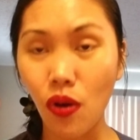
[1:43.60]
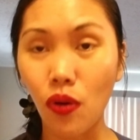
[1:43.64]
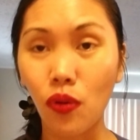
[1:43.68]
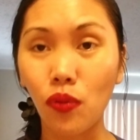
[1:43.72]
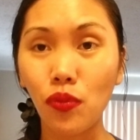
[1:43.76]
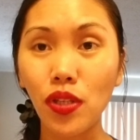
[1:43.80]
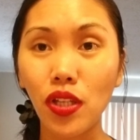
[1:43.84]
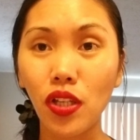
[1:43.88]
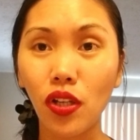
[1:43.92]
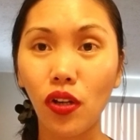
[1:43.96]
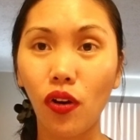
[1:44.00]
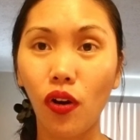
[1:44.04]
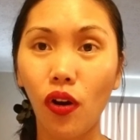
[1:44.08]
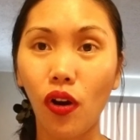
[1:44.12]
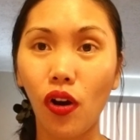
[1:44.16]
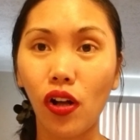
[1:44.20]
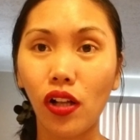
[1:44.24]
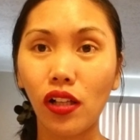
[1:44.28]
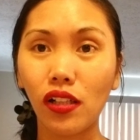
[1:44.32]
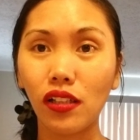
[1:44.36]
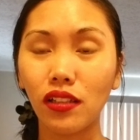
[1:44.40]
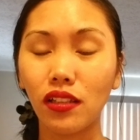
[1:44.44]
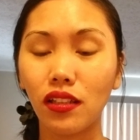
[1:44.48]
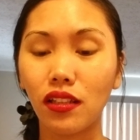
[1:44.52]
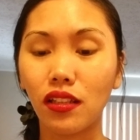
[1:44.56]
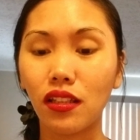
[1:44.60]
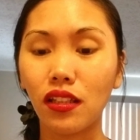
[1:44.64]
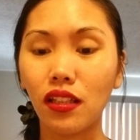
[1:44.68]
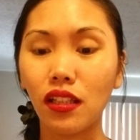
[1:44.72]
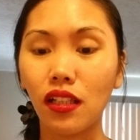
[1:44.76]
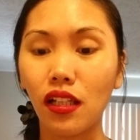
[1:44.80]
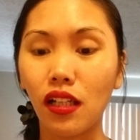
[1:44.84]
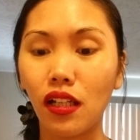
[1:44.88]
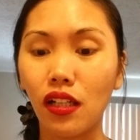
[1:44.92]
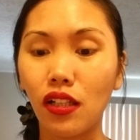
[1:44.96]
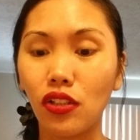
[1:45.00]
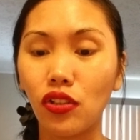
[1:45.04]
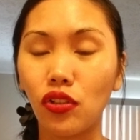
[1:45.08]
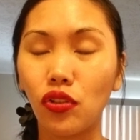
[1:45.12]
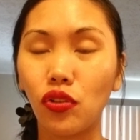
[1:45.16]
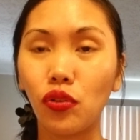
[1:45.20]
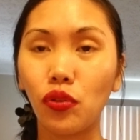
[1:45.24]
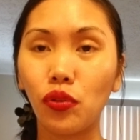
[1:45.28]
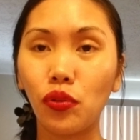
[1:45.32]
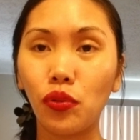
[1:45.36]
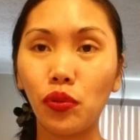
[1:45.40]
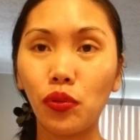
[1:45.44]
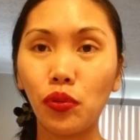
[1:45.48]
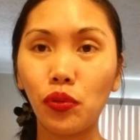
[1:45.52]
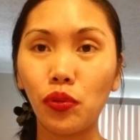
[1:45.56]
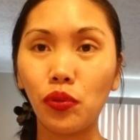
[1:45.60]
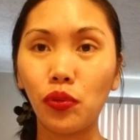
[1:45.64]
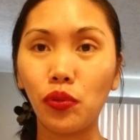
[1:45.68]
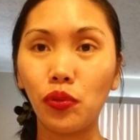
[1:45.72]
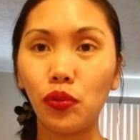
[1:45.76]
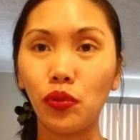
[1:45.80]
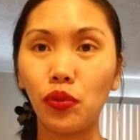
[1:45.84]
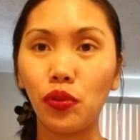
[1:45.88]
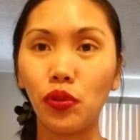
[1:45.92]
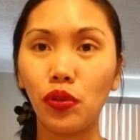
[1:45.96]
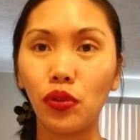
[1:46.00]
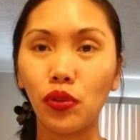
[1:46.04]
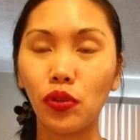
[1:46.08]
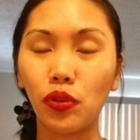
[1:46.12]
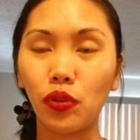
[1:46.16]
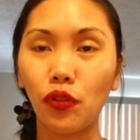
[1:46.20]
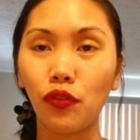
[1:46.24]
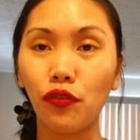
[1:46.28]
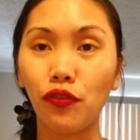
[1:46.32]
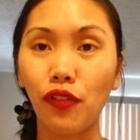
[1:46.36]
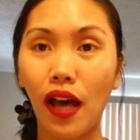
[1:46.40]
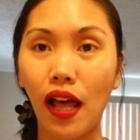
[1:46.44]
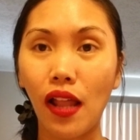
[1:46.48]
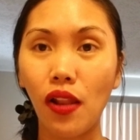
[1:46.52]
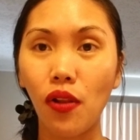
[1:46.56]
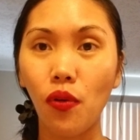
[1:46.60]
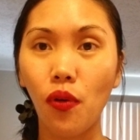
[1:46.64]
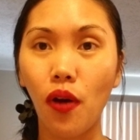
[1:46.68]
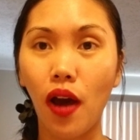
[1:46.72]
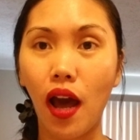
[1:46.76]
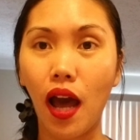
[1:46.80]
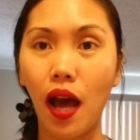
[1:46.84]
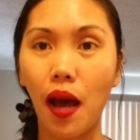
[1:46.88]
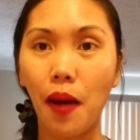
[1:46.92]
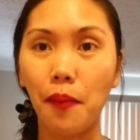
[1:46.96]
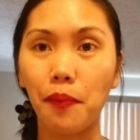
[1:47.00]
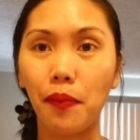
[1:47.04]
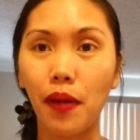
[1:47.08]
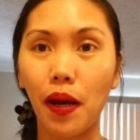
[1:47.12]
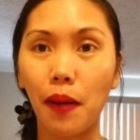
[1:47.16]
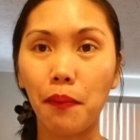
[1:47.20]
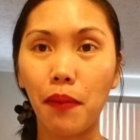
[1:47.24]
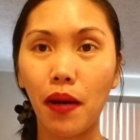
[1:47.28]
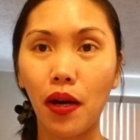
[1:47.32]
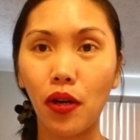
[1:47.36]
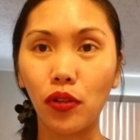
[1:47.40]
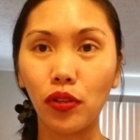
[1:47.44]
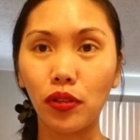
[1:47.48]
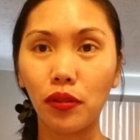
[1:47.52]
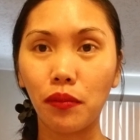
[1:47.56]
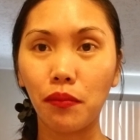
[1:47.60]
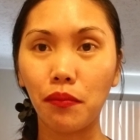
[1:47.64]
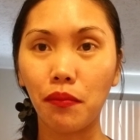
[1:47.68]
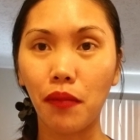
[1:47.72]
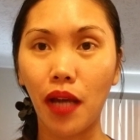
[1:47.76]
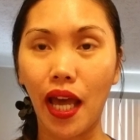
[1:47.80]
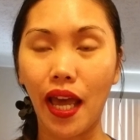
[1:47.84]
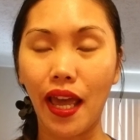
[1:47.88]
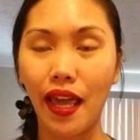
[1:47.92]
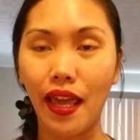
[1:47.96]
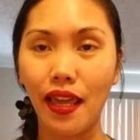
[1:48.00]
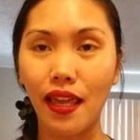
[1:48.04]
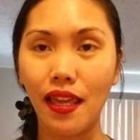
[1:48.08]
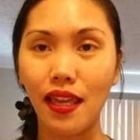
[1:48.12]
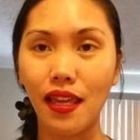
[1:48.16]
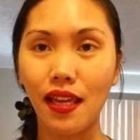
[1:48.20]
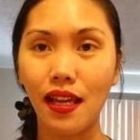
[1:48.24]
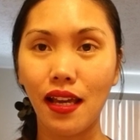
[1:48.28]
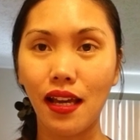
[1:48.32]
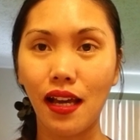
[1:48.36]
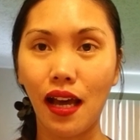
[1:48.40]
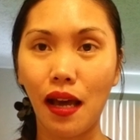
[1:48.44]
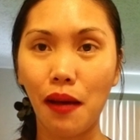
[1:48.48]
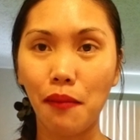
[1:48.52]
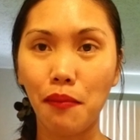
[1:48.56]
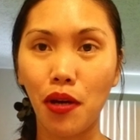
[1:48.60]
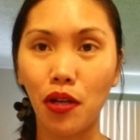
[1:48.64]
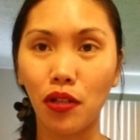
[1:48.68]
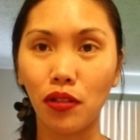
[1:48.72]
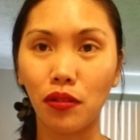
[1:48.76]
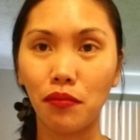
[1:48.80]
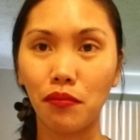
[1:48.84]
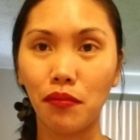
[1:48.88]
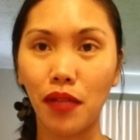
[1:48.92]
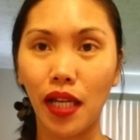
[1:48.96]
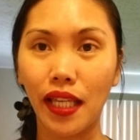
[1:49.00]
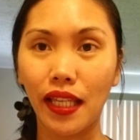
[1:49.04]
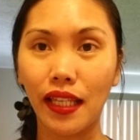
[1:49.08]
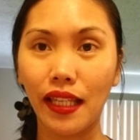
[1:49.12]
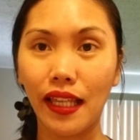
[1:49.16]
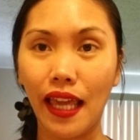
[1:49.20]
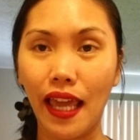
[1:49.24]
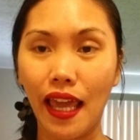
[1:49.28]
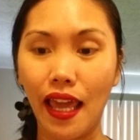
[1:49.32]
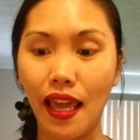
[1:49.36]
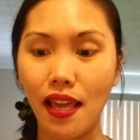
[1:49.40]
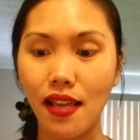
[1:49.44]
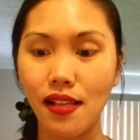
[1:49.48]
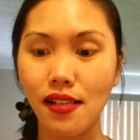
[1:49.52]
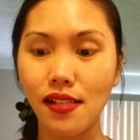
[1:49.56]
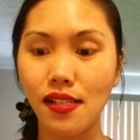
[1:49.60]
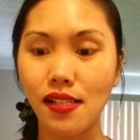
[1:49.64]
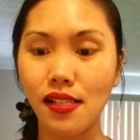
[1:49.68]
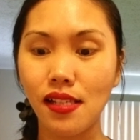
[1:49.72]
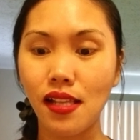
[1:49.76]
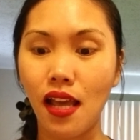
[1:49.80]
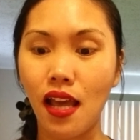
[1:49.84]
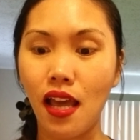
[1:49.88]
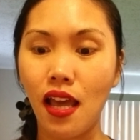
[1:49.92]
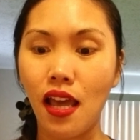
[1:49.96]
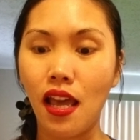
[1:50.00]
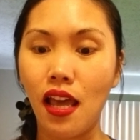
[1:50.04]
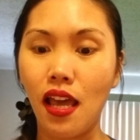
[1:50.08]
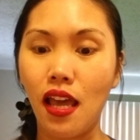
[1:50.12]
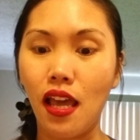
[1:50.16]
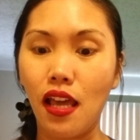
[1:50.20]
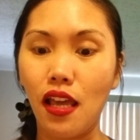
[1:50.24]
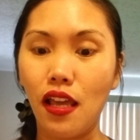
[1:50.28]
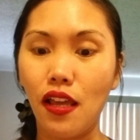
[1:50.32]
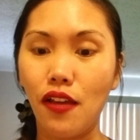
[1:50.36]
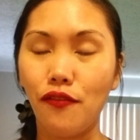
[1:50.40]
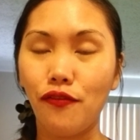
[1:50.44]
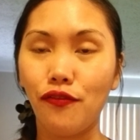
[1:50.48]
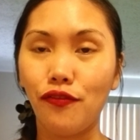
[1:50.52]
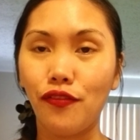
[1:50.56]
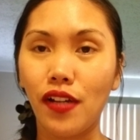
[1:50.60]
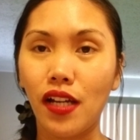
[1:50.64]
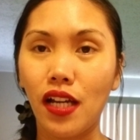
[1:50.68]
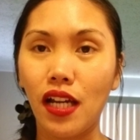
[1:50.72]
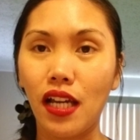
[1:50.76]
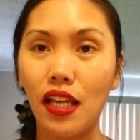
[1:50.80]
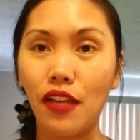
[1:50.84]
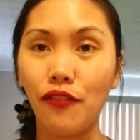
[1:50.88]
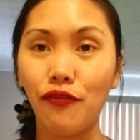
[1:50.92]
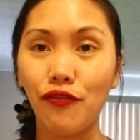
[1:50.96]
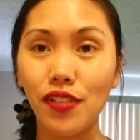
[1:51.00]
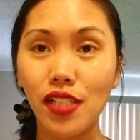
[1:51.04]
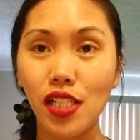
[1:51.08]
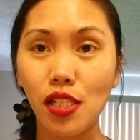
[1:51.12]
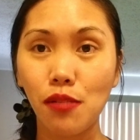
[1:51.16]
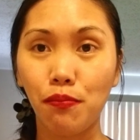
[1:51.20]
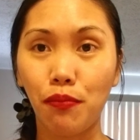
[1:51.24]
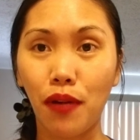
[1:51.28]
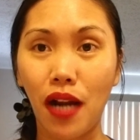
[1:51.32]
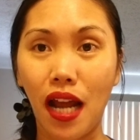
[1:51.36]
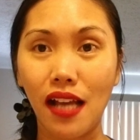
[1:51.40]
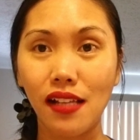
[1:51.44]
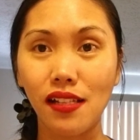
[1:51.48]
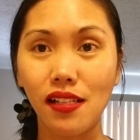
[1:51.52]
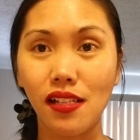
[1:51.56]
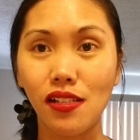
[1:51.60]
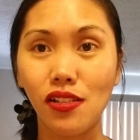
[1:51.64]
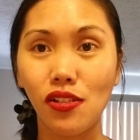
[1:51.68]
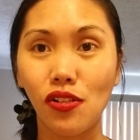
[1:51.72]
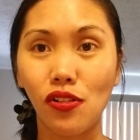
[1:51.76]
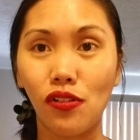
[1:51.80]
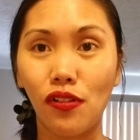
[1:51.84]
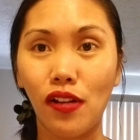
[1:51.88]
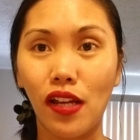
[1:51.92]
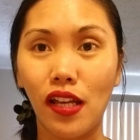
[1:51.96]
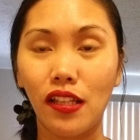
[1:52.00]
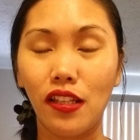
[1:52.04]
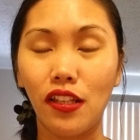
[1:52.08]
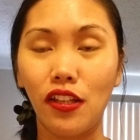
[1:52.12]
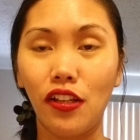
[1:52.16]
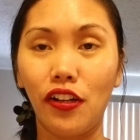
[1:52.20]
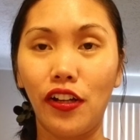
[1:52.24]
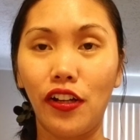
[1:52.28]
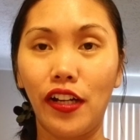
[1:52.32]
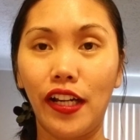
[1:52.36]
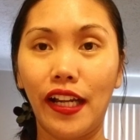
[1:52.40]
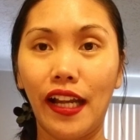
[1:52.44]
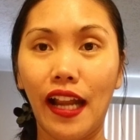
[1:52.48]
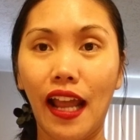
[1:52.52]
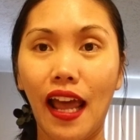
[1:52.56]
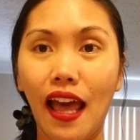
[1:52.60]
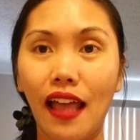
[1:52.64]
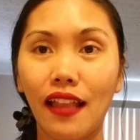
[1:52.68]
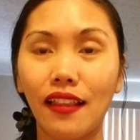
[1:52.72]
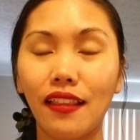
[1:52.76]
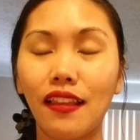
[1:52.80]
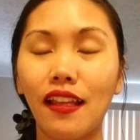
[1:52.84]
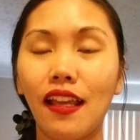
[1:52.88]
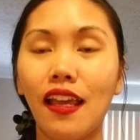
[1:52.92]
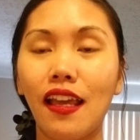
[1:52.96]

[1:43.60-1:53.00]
we called to to follow up about my about my case if if it's processed already or not.